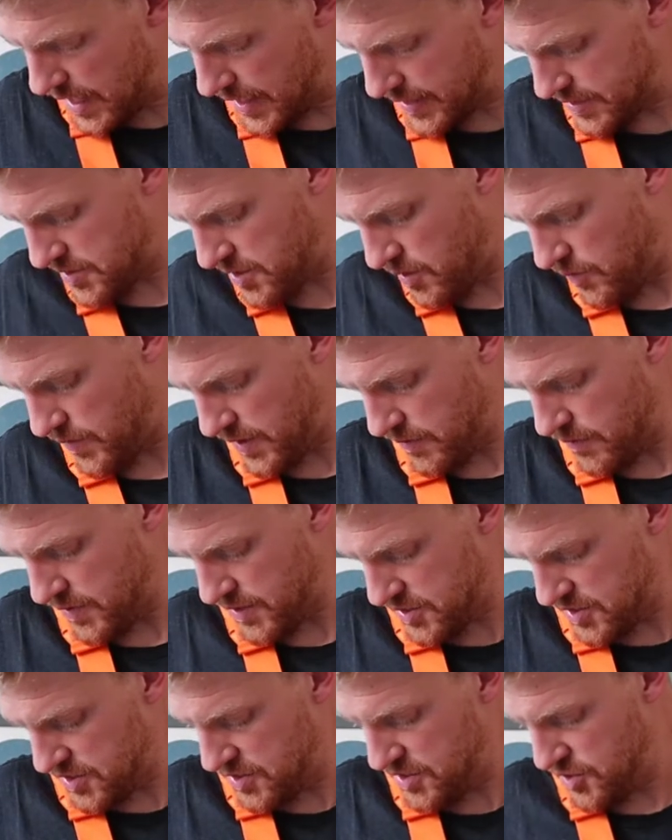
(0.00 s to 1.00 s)
Yeah, so what I
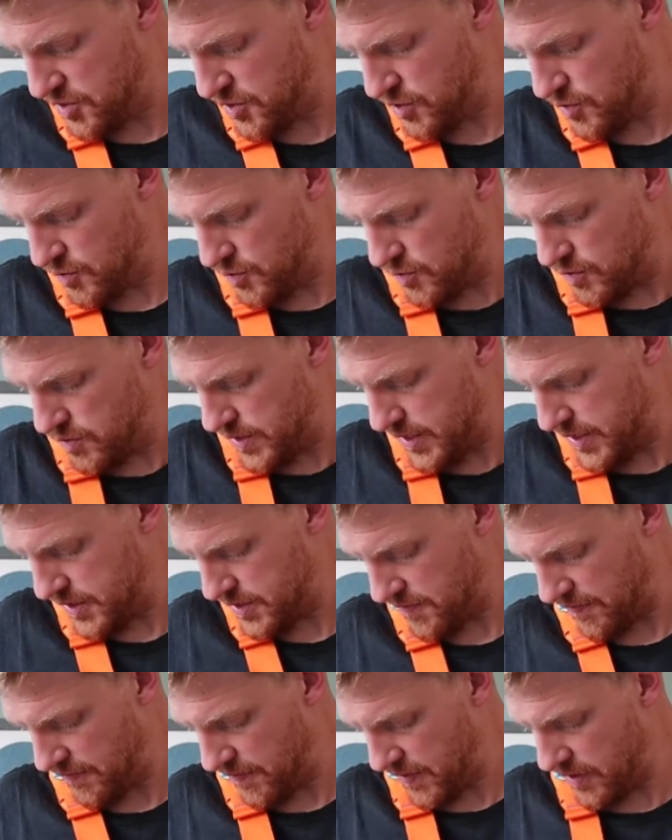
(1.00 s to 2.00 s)
wanted to do
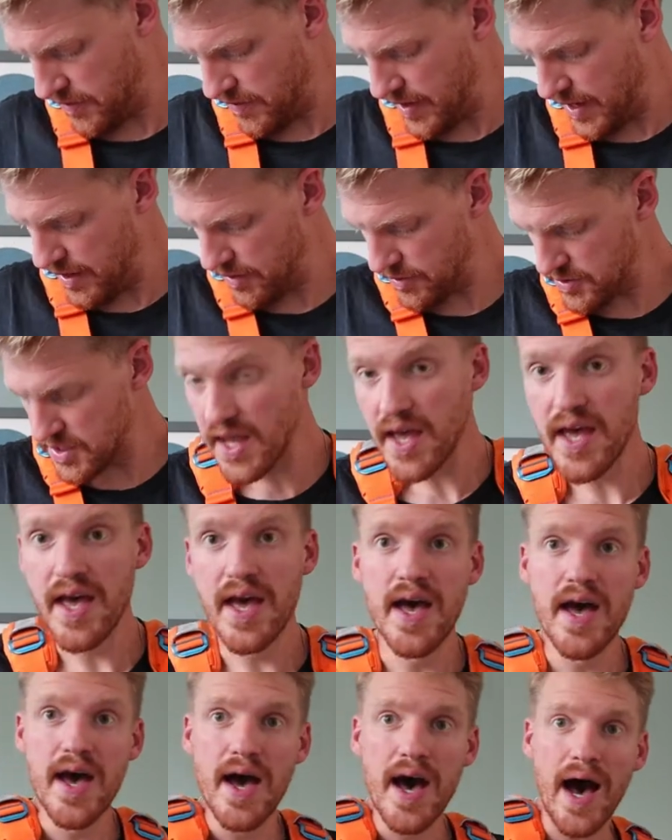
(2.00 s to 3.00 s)
is figure out
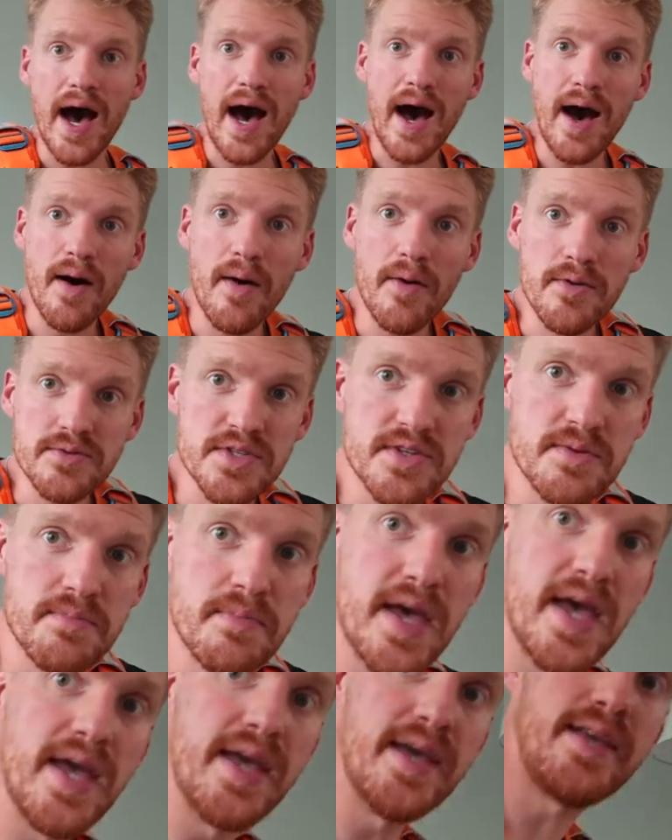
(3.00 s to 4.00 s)
how to
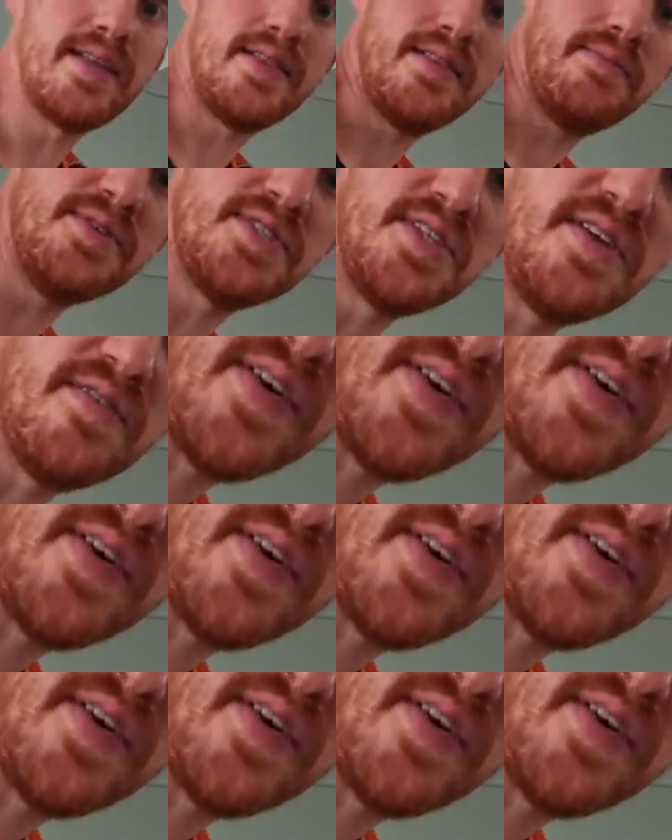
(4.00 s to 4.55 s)
make, let me see